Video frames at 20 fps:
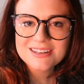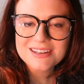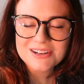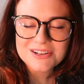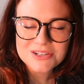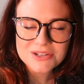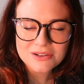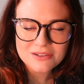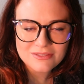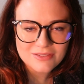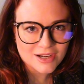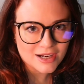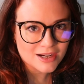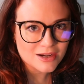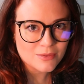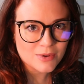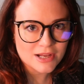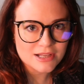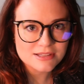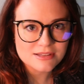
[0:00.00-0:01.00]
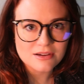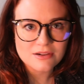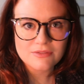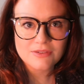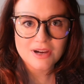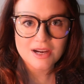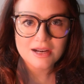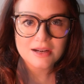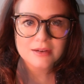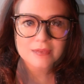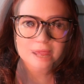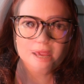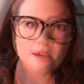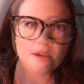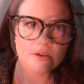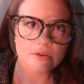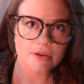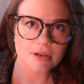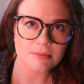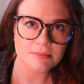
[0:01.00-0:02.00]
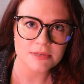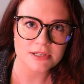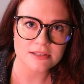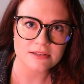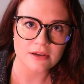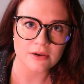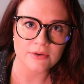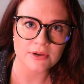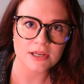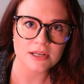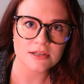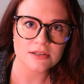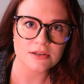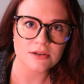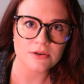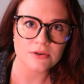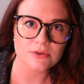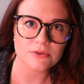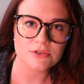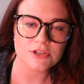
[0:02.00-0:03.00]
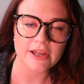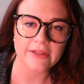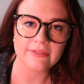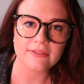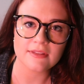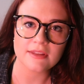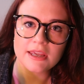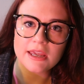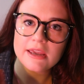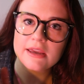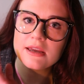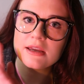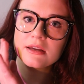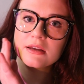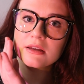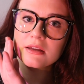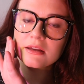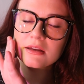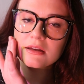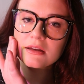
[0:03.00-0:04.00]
You're doing very well so far. Now I'm just going to gently